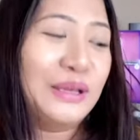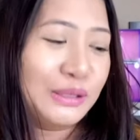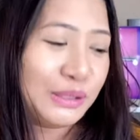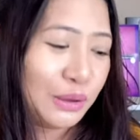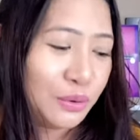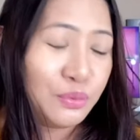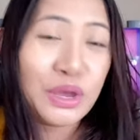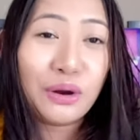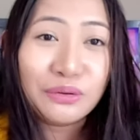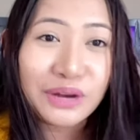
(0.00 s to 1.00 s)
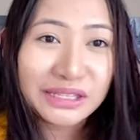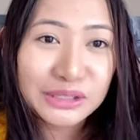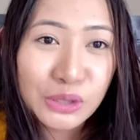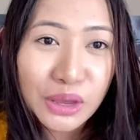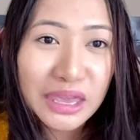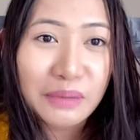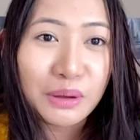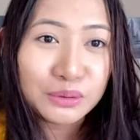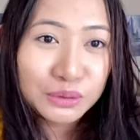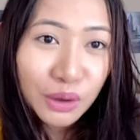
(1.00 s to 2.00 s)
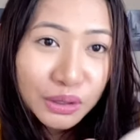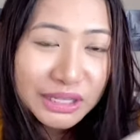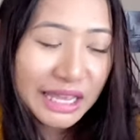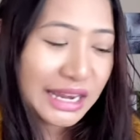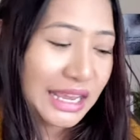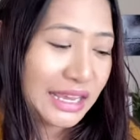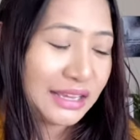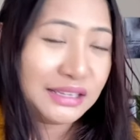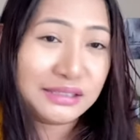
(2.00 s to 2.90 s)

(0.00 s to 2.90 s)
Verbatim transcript: So we already talking about godteri,